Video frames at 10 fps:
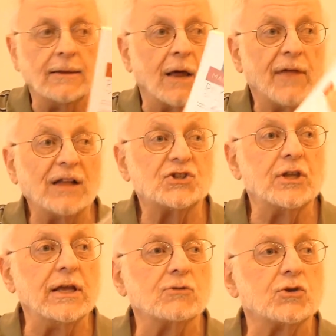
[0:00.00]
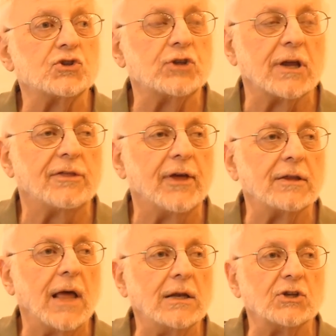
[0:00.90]
Now, that's the interesting thing
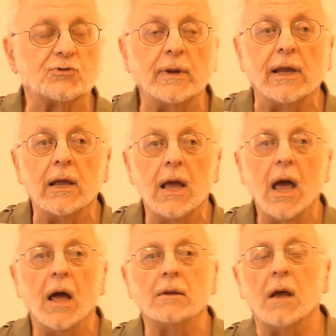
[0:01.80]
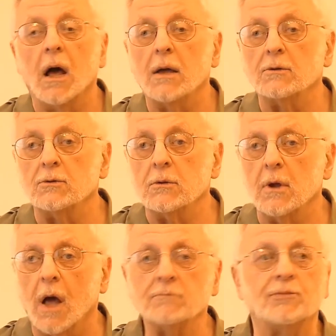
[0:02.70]
that is really
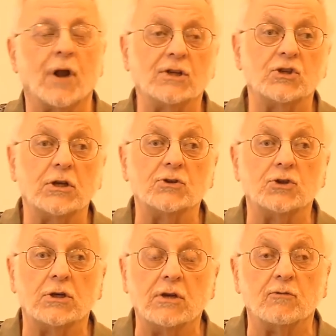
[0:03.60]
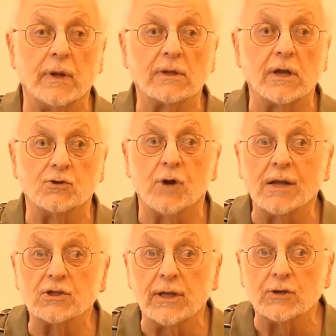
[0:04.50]
unprecedented in Rilke
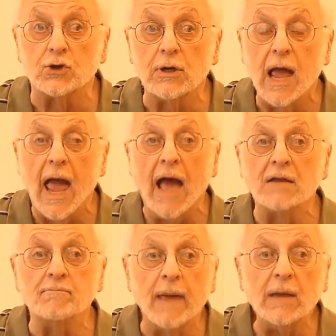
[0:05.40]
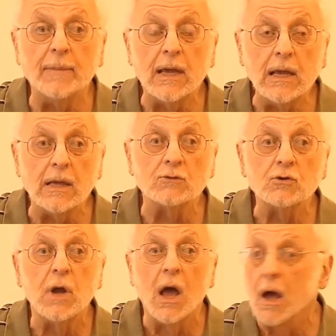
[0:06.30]
translation, and maybe
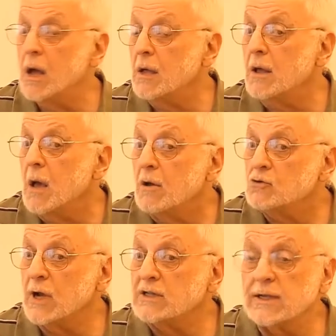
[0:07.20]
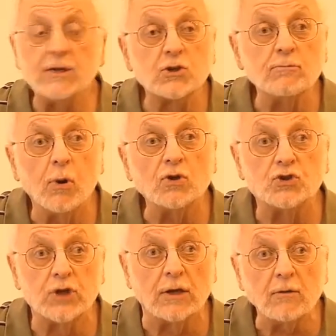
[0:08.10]
in translation books
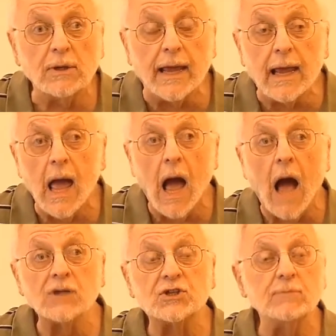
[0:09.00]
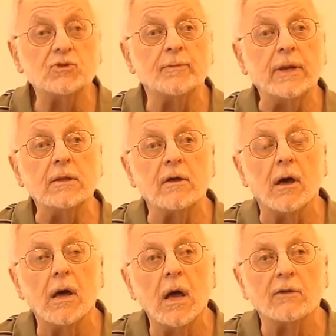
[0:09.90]
generally. I seem to be
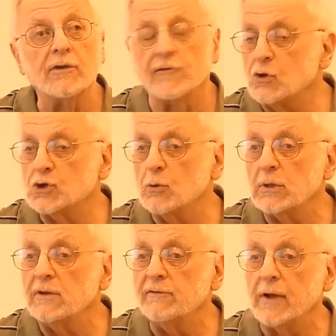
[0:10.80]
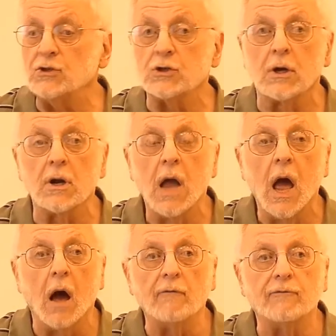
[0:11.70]
the virtual inventor
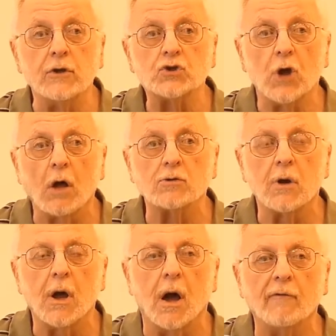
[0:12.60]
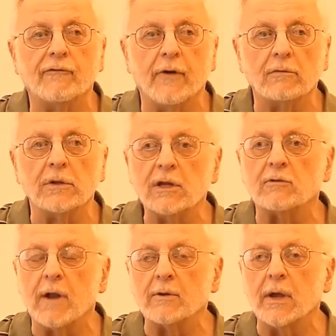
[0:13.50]
of the genre of
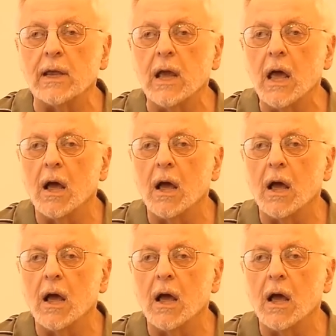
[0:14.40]
literary